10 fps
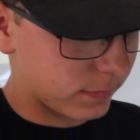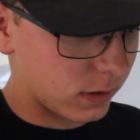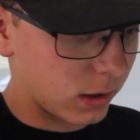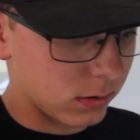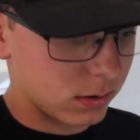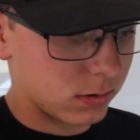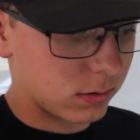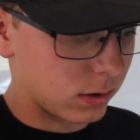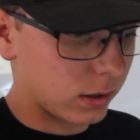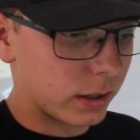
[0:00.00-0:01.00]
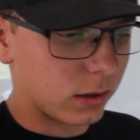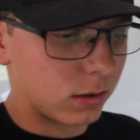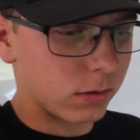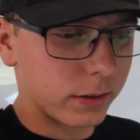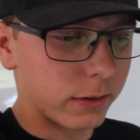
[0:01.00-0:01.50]
There's a
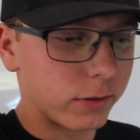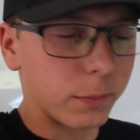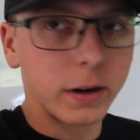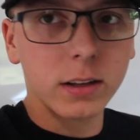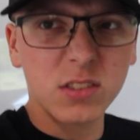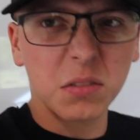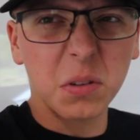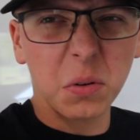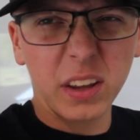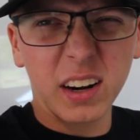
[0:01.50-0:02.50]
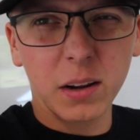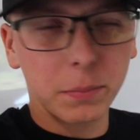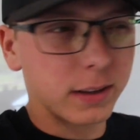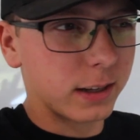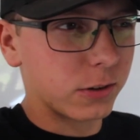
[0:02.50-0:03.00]
yellow there for a minute, so it only ended up
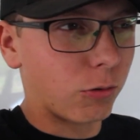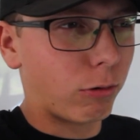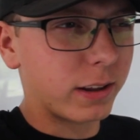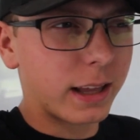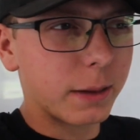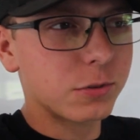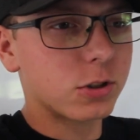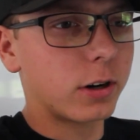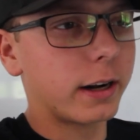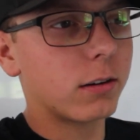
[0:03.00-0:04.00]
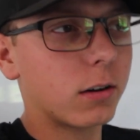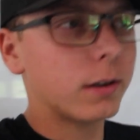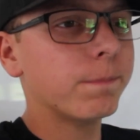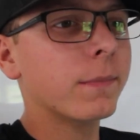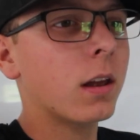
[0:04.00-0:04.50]
being like a 20 lap straight
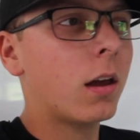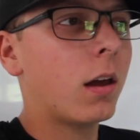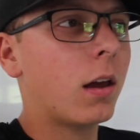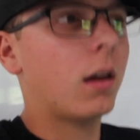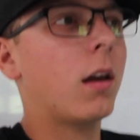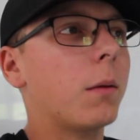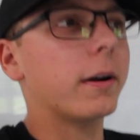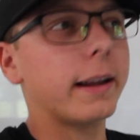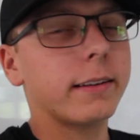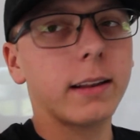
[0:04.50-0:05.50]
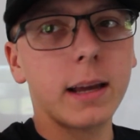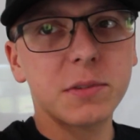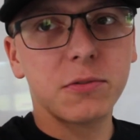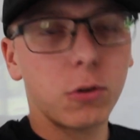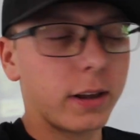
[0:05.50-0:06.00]
run. But I had 10
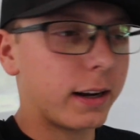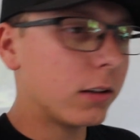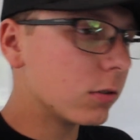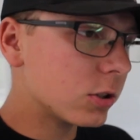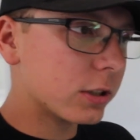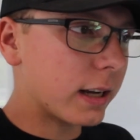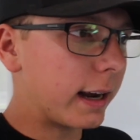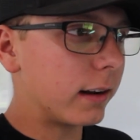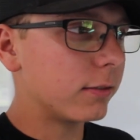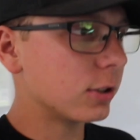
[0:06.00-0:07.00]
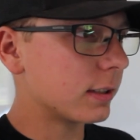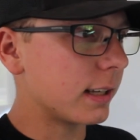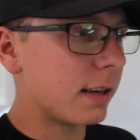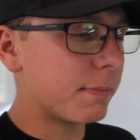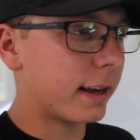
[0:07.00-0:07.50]
laps before that, and it was just kind of just to
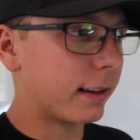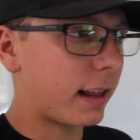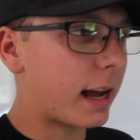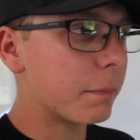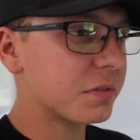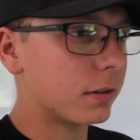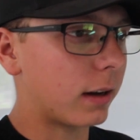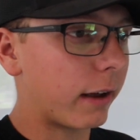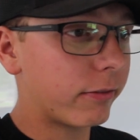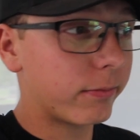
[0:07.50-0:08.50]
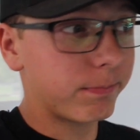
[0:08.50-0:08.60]
keep getting laps. And I